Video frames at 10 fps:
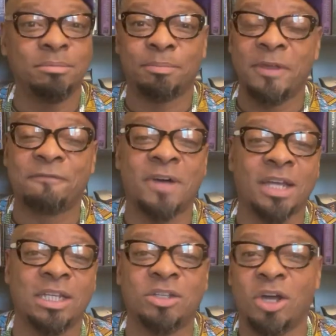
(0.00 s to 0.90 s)
it
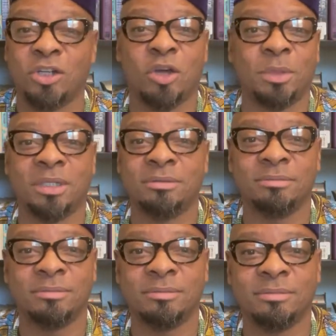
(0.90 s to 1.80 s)
finally dawned on me.
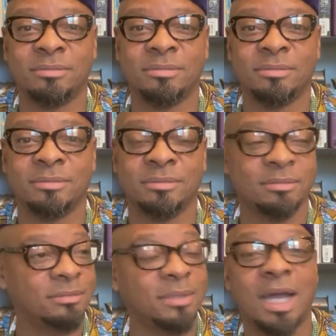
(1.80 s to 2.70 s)

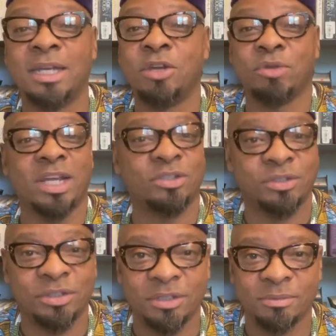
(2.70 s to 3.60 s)
I need
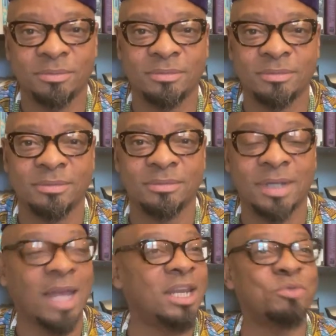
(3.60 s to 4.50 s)
razors.
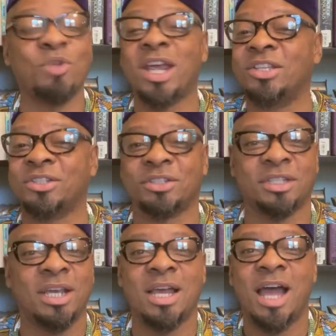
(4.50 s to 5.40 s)
I need
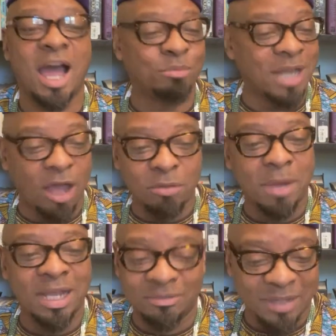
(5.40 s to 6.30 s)
razors. I'm down to
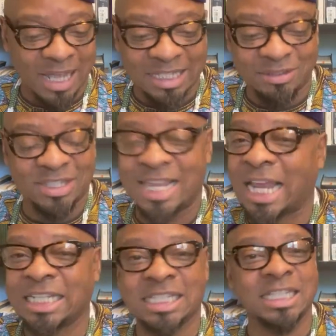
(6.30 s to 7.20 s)
my
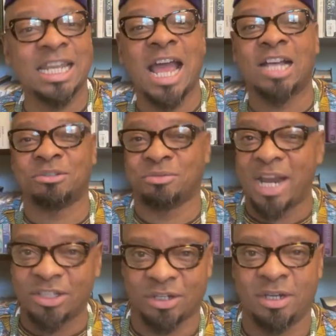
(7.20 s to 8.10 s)
second to the last
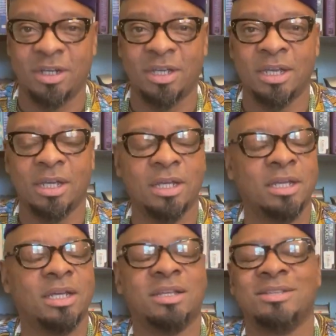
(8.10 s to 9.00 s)
razor.
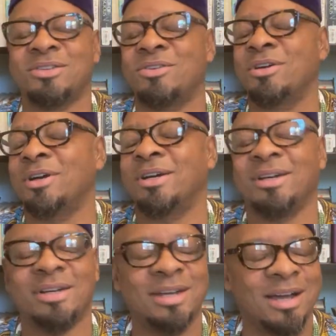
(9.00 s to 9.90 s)
So
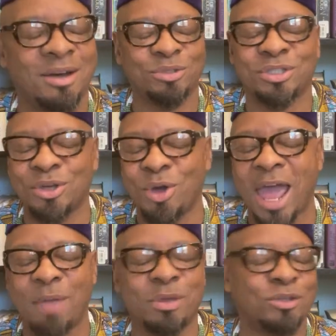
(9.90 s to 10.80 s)
I so
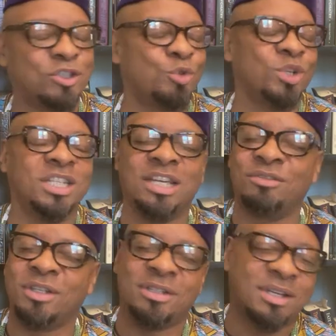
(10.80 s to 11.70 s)
happy. I was so
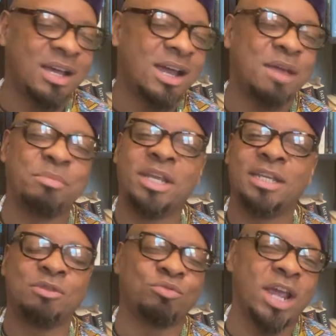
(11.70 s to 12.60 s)
relieved. I
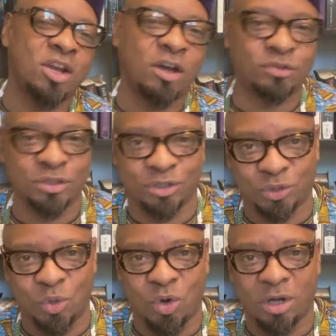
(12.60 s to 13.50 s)
immediately ran off to the
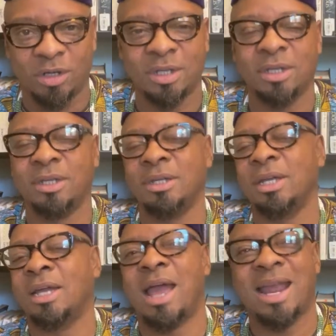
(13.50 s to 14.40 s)
store.
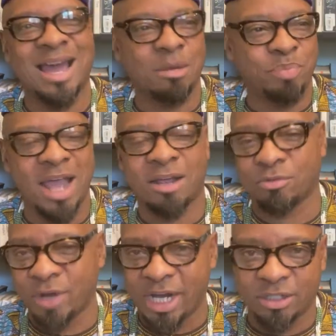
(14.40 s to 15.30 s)
I got a pack of
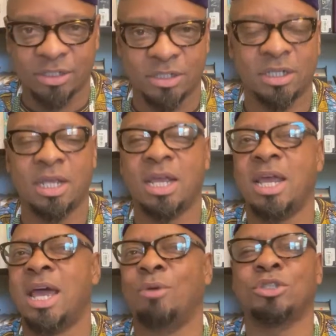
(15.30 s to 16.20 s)
razors.
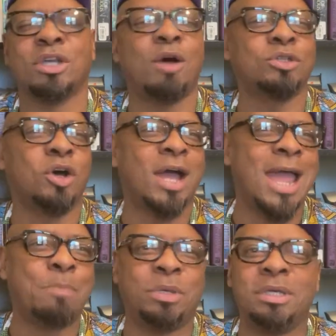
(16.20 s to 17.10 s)
I was all
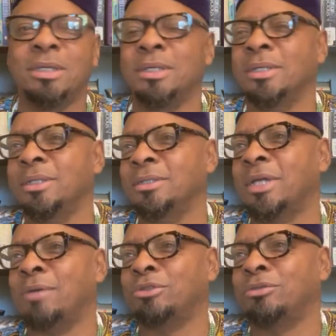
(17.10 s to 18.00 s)
happy.
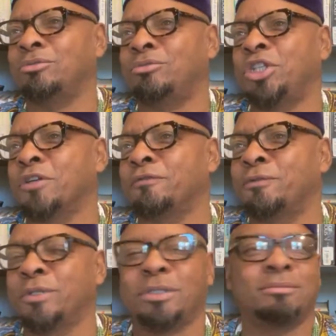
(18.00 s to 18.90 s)
I was
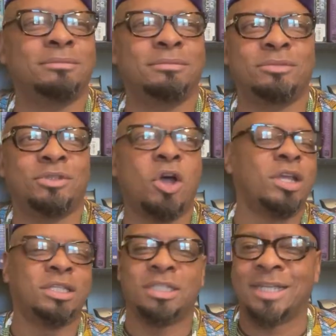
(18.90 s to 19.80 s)
cheerful and
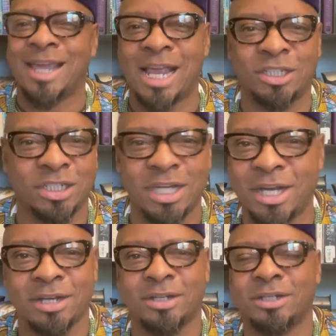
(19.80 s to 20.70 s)
talking to the
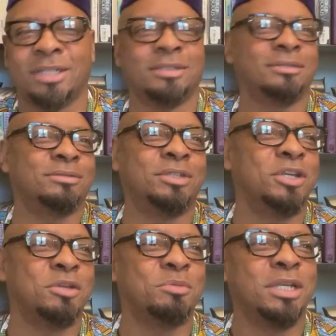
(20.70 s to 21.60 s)
cashier and you
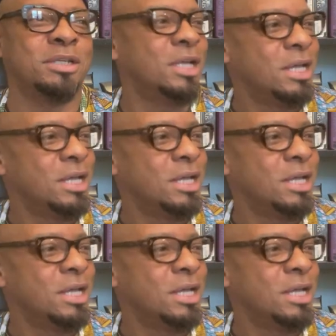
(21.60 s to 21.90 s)
know what I mean and